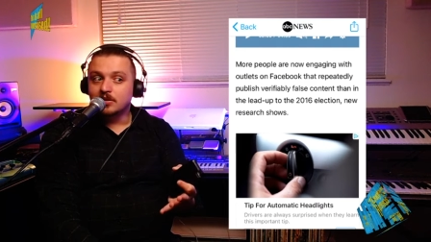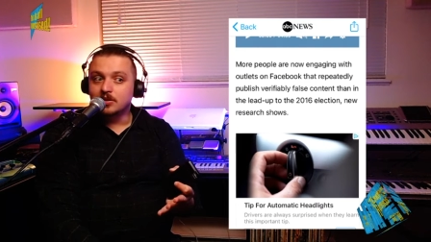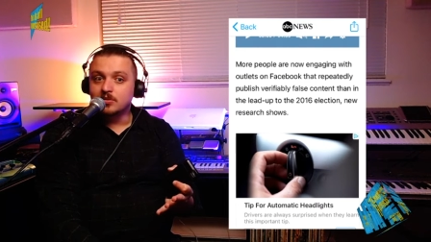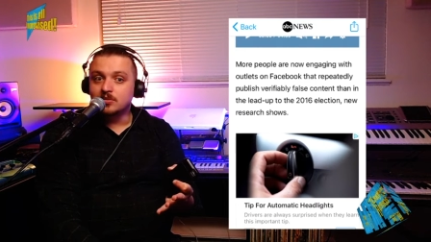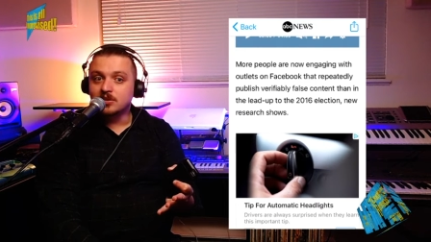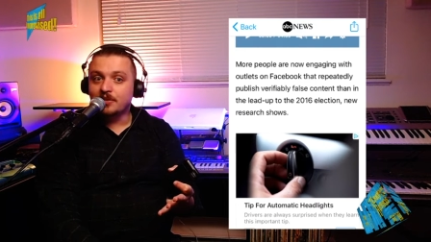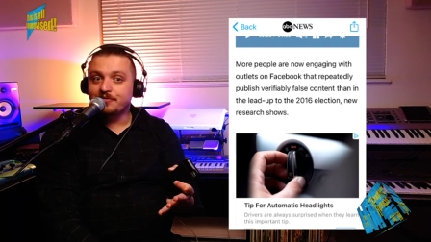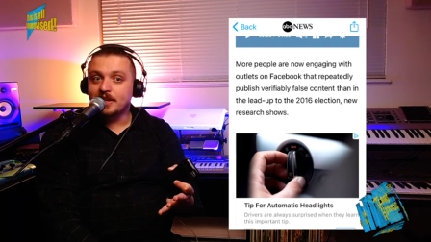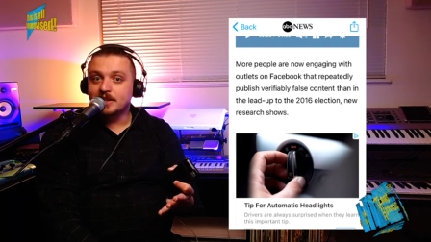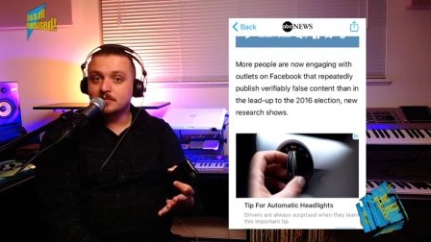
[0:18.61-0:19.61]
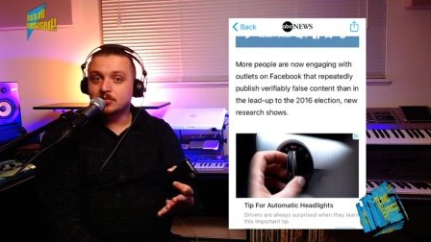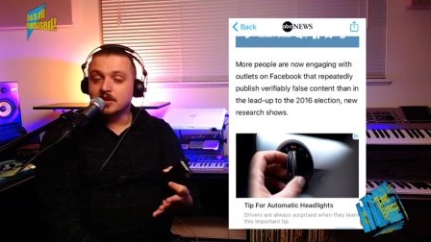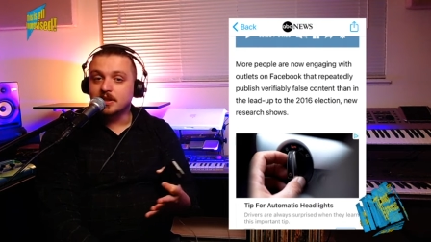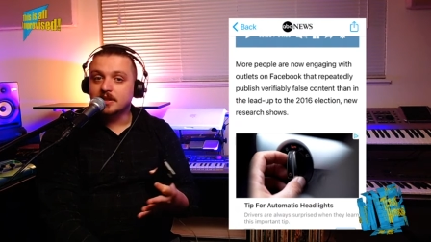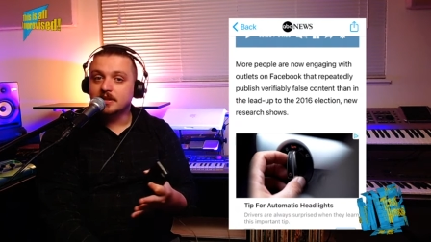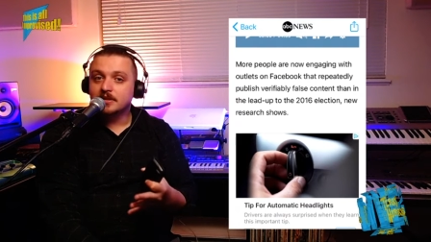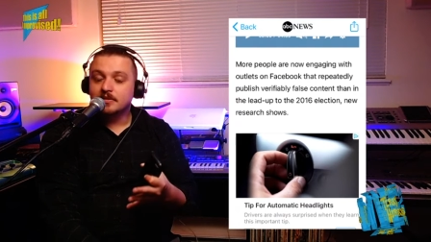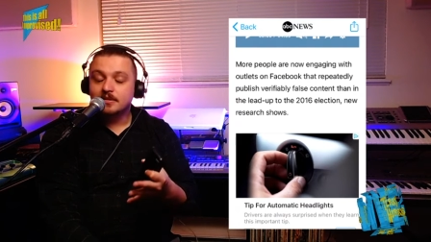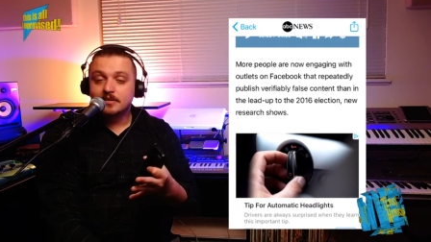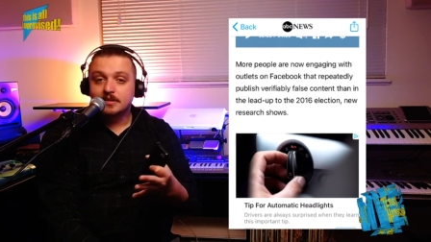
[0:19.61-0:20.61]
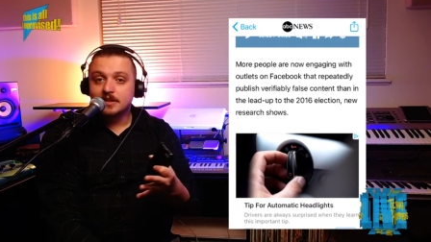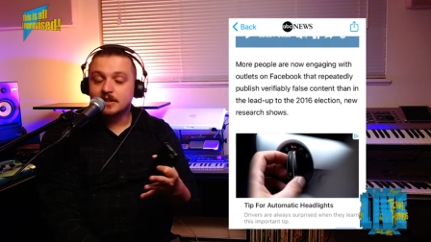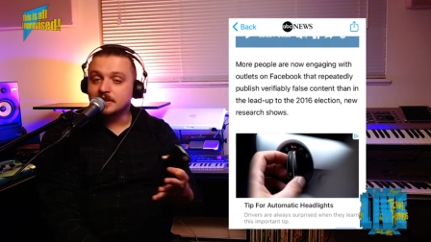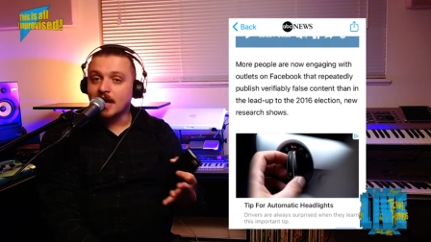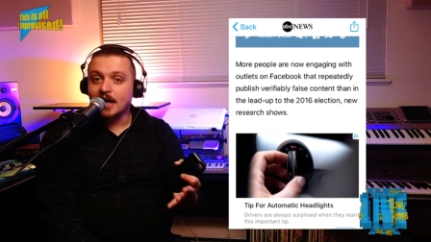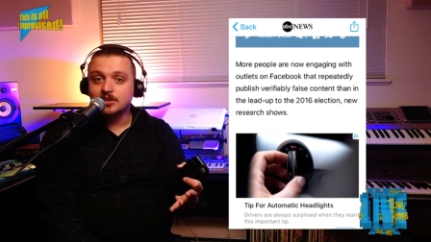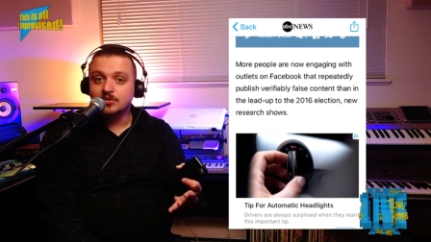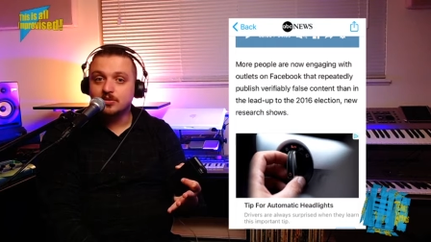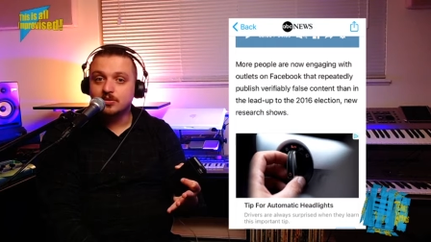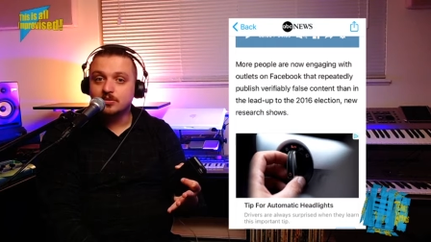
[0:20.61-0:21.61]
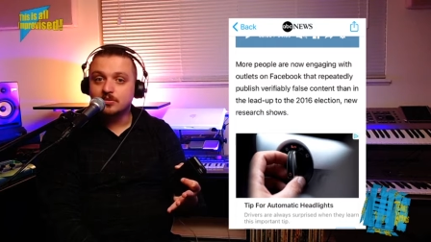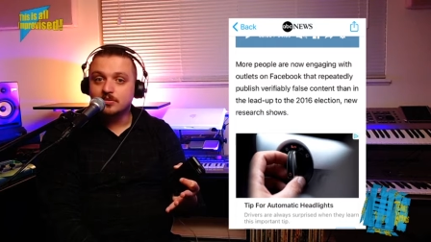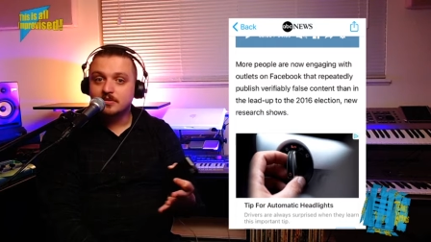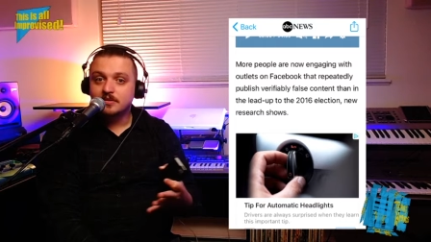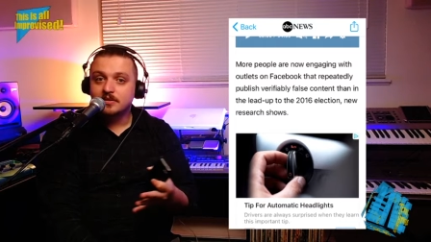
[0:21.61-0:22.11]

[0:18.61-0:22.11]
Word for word: News on Facebook is not true.